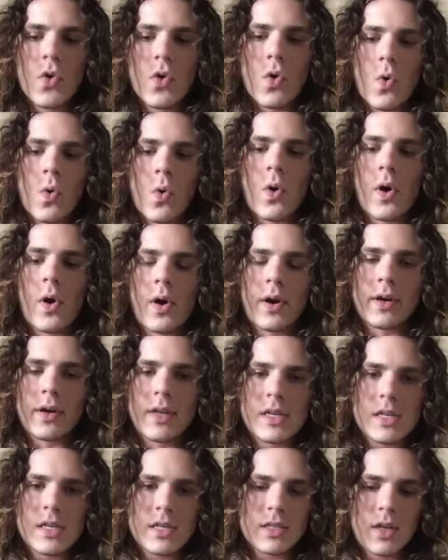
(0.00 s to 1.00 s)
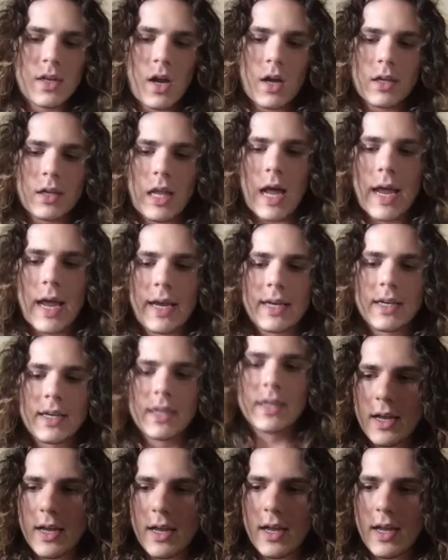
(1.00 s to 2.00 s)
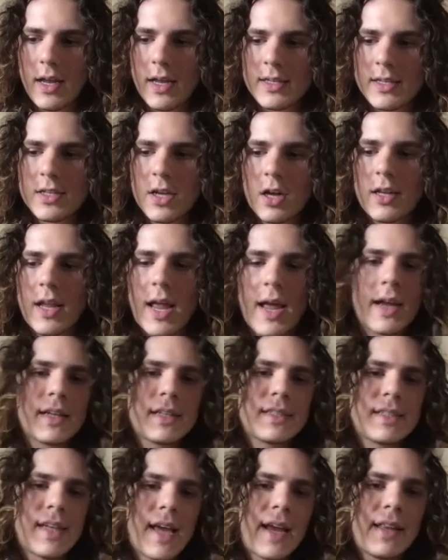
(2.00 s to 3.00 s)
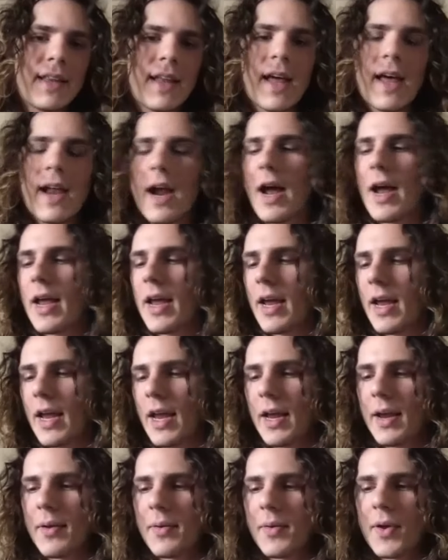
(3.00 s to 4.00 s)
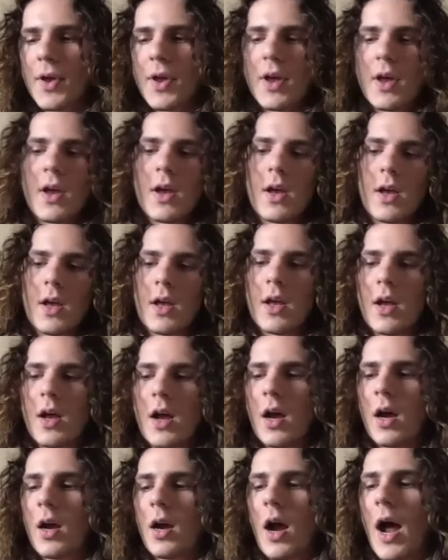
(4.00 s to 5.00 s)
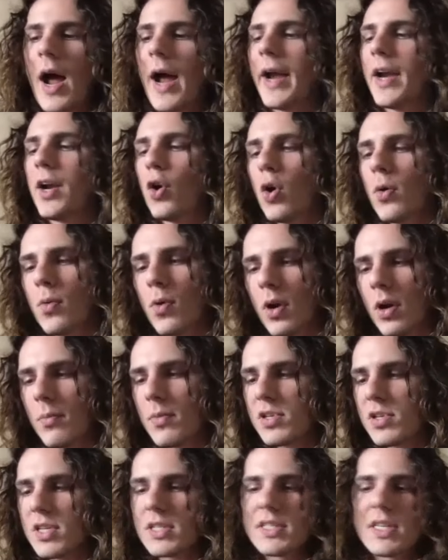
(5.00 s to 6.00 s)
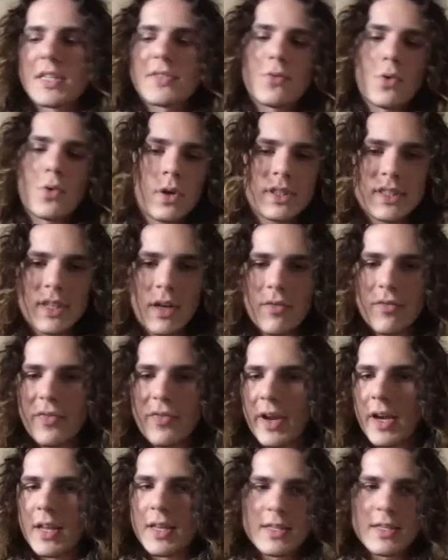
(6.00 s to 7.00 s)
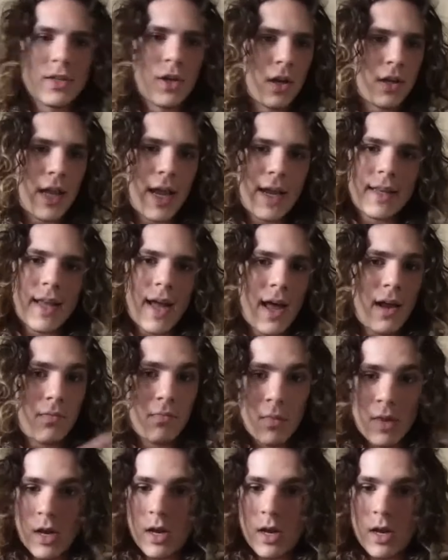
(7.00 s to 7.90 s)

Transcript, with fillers: or this is not like it's not like saying that I uh, I know I'm gonna be successful or something. It's not like that.